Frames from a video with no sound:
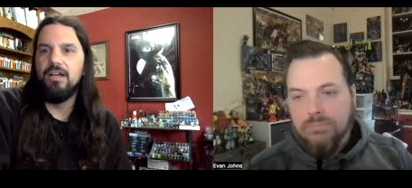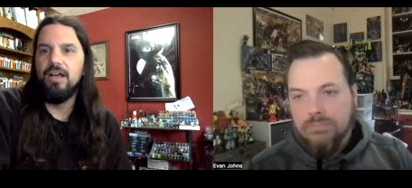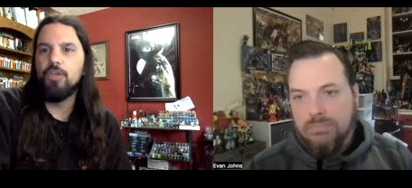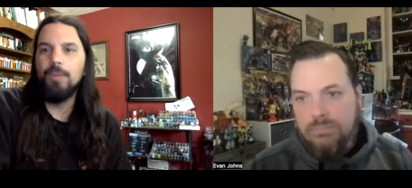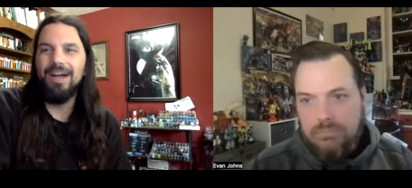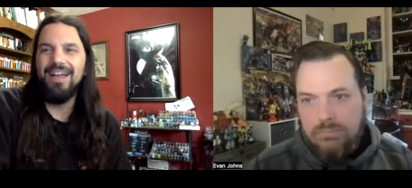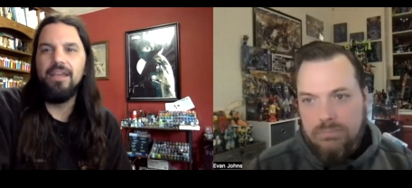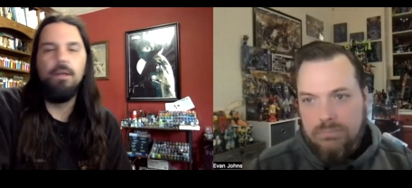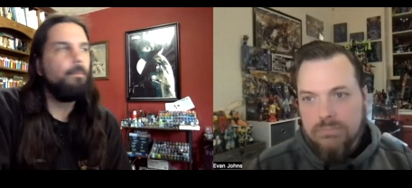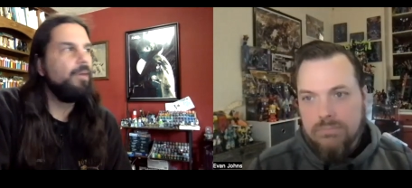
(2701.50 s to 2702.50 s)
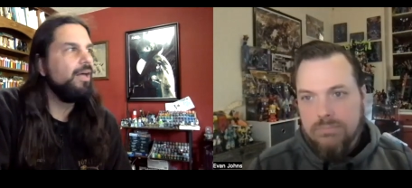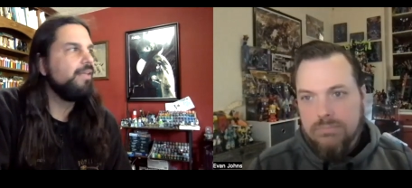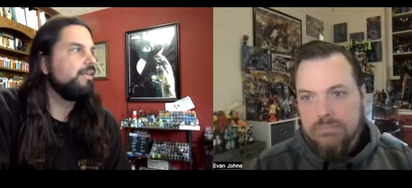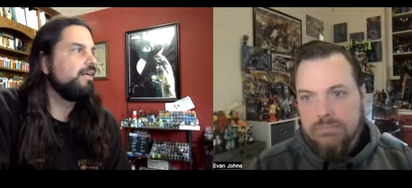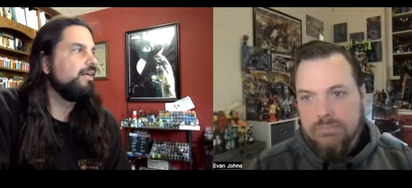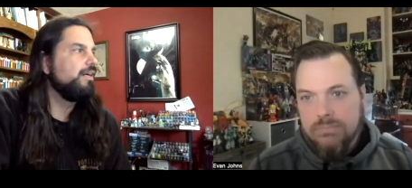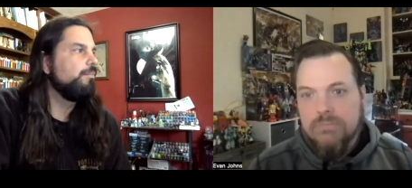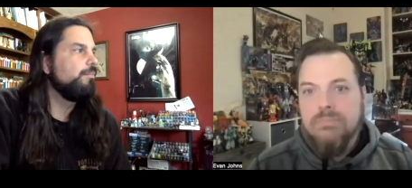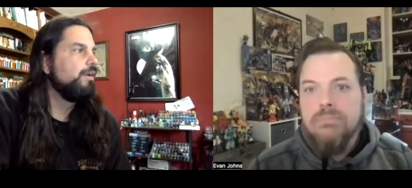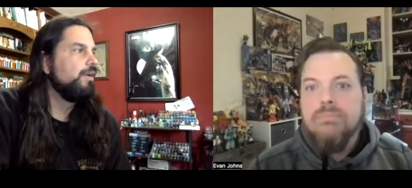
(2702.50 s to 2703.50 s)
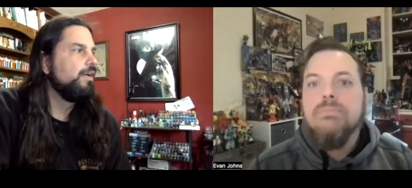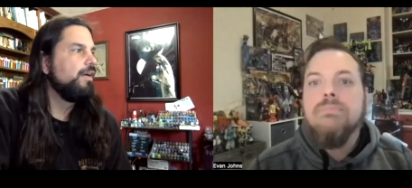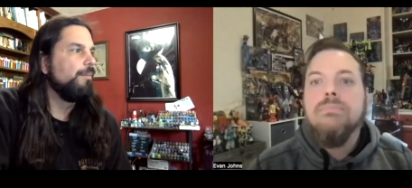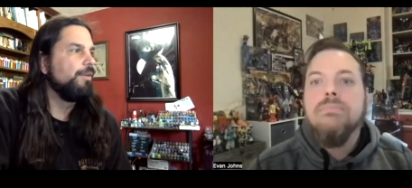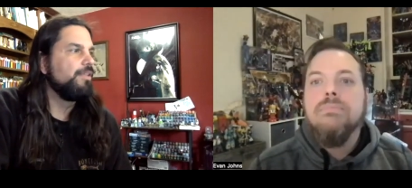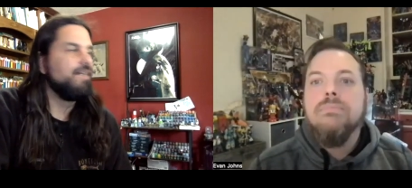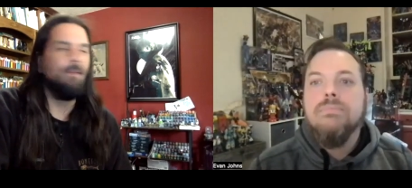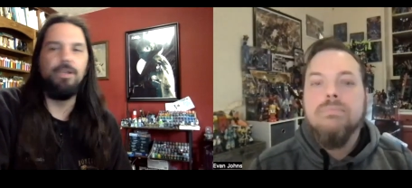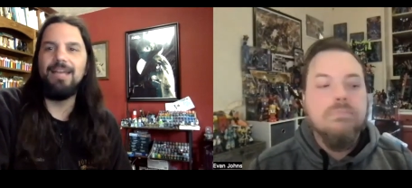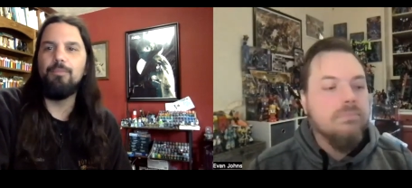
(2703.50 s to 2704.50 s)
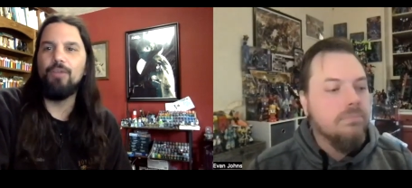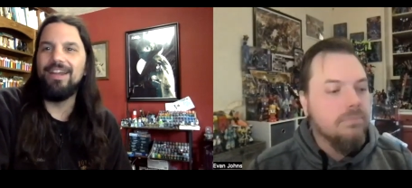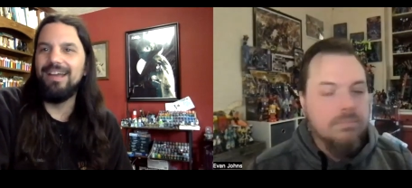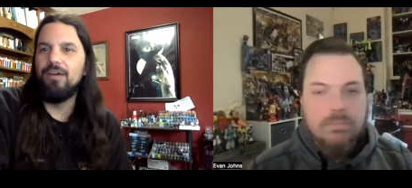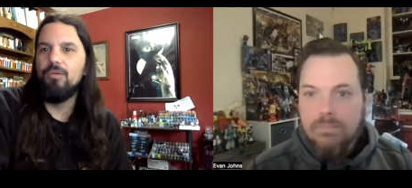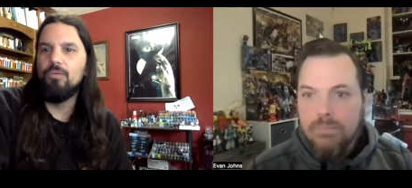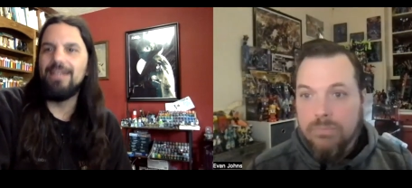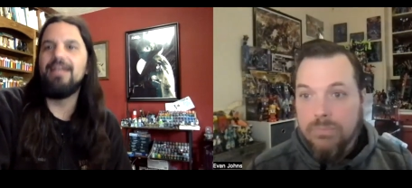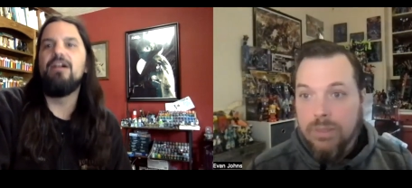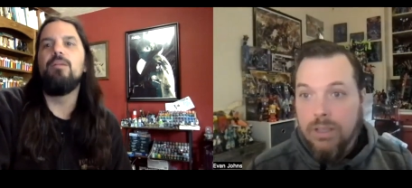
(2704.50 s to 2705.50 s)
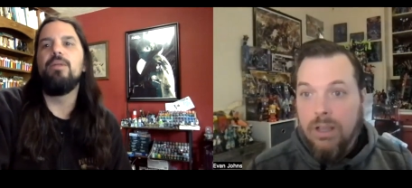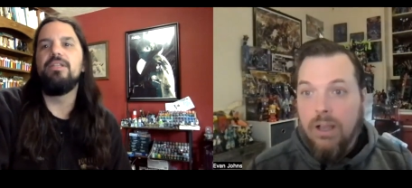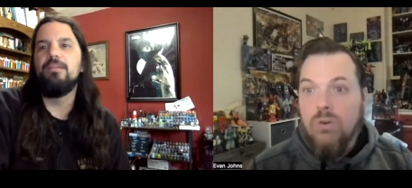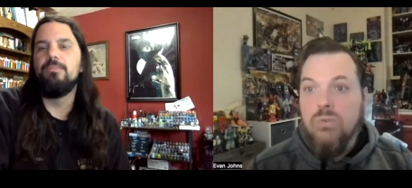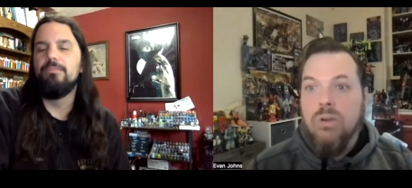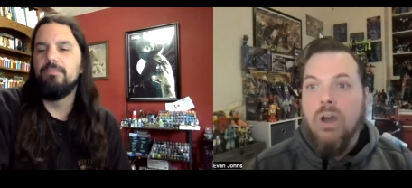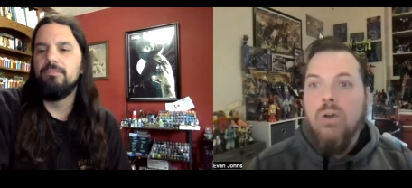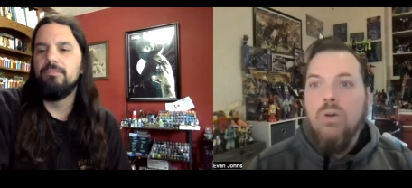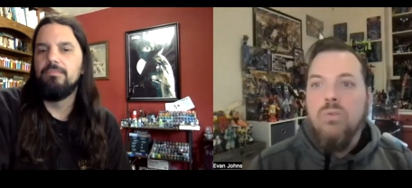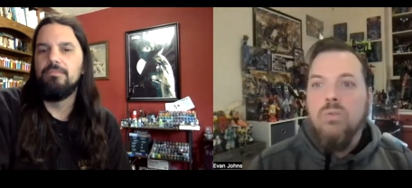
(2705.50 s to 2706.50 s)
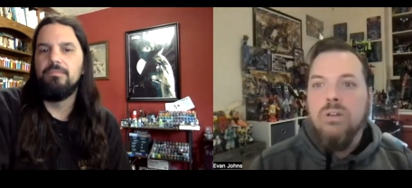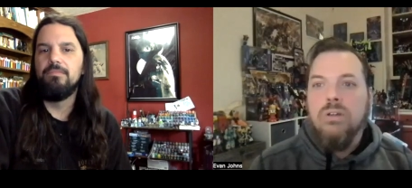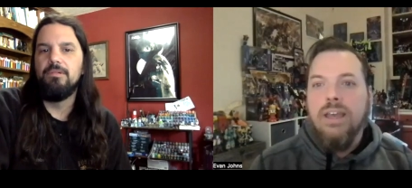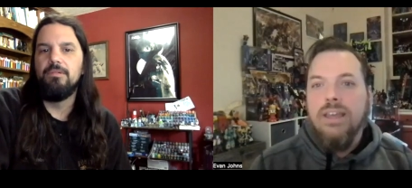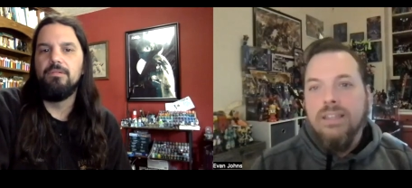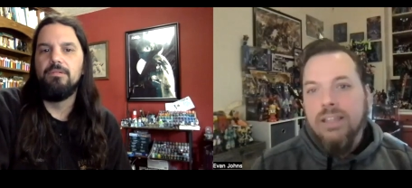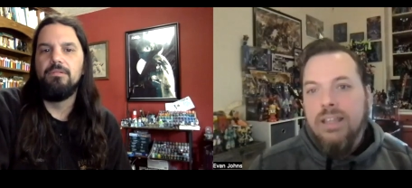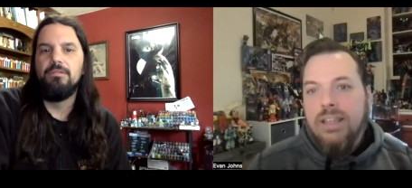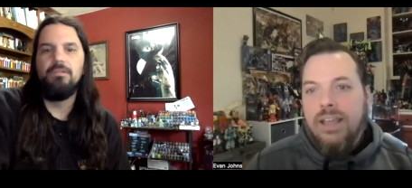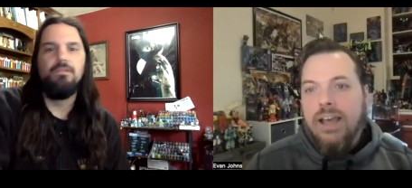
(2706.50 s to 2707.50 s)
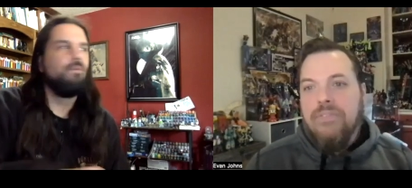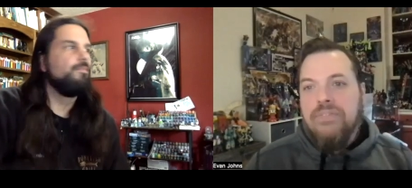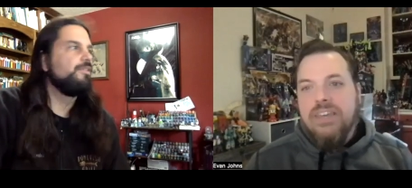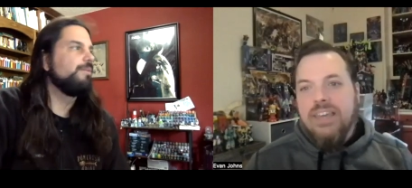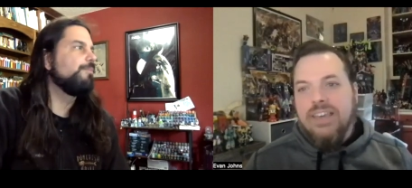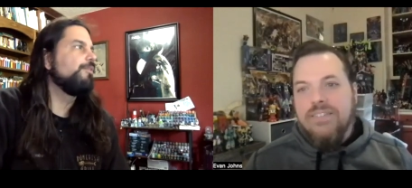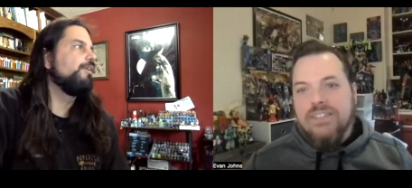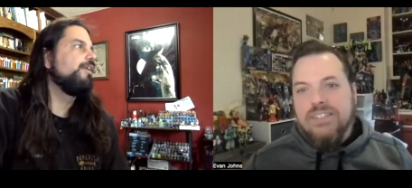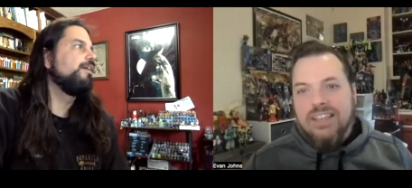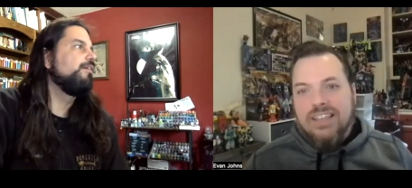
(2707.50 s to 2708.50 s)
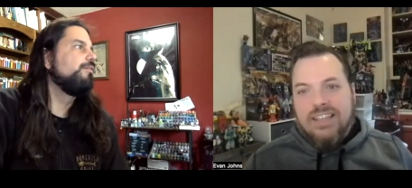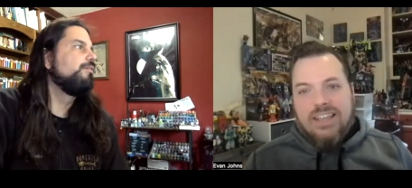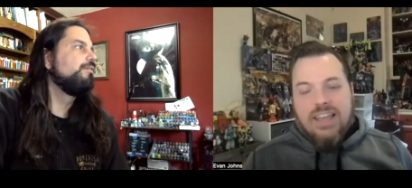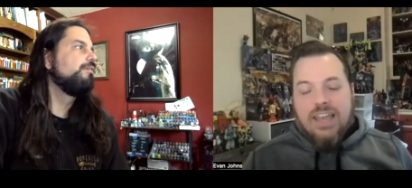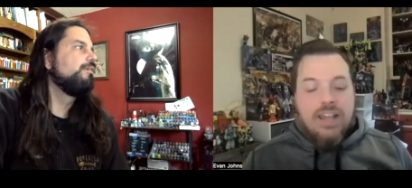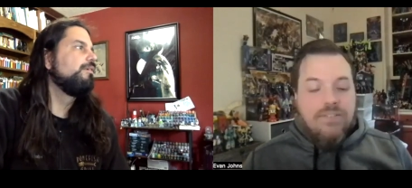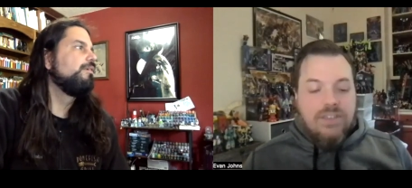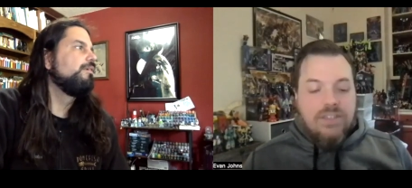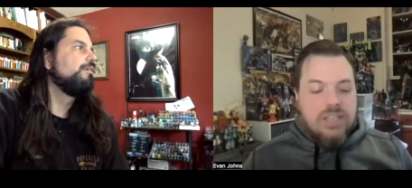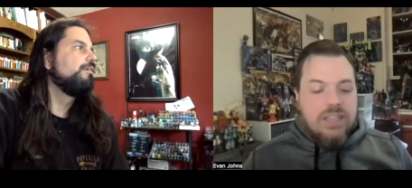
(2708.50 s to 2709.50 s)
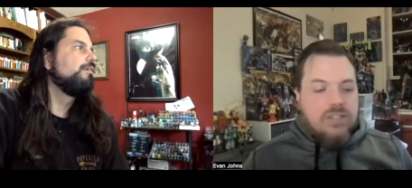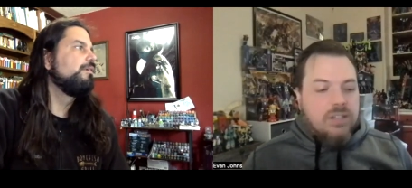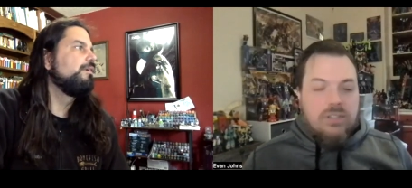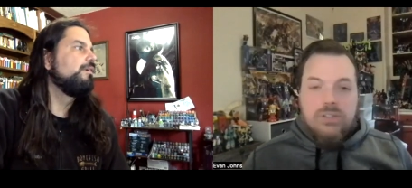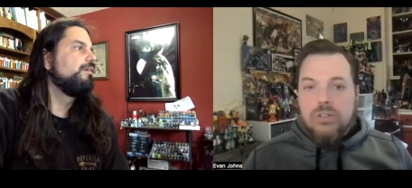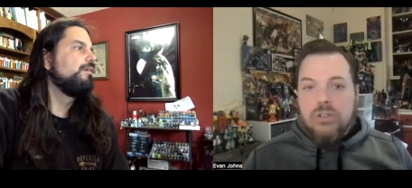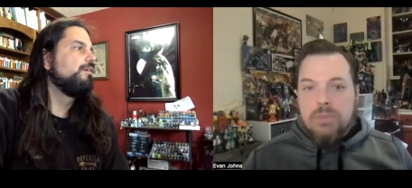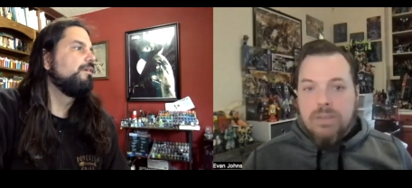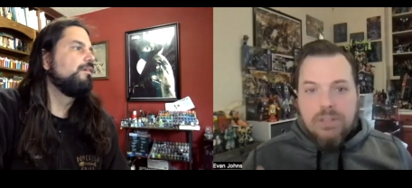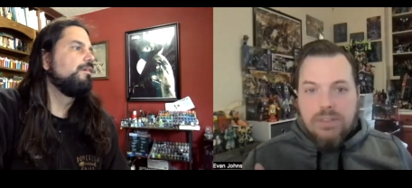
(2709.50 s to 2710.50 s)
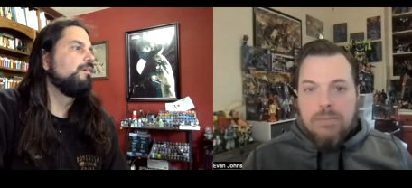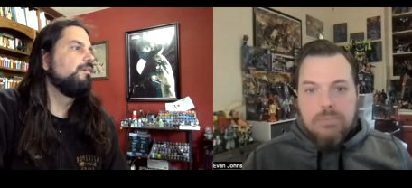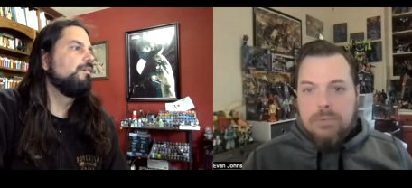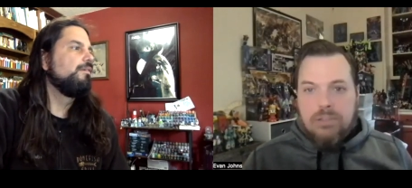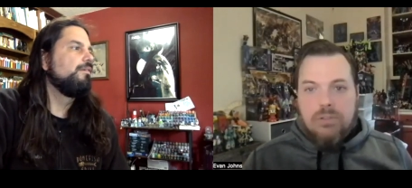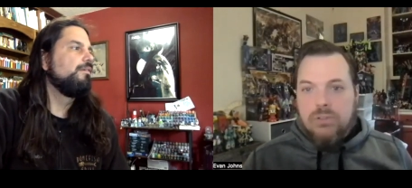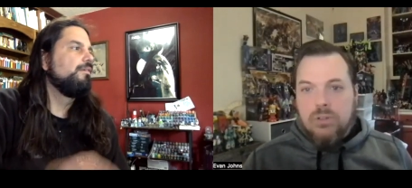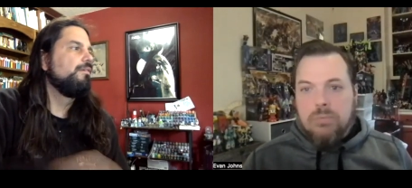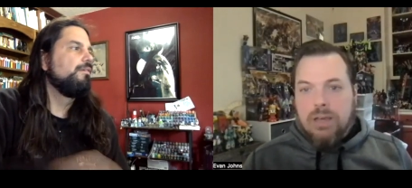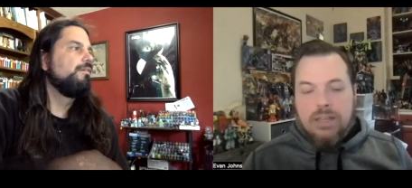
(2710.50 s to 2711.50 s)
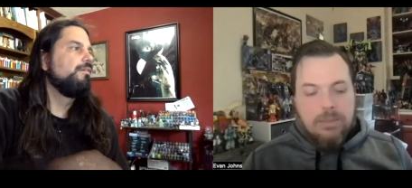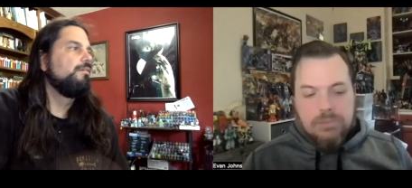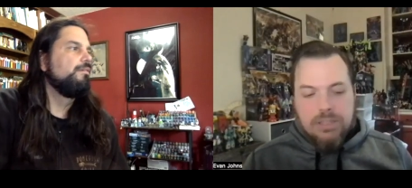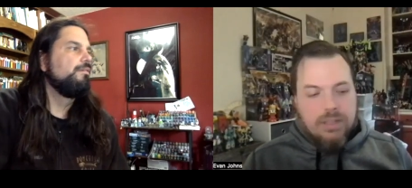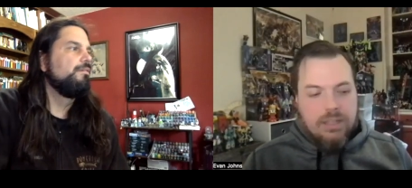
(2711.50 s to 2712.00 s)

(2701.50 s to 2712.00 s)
Speaker 1: occupied, but um, I'm gonna t- I'm gonna type right now. Right now, I'm gonna type.
Speaker 2: Oh, okay. Uh, type something right us, now. If you see this on YouTube, give us a thumbs up on YouTube. Uh, it helps get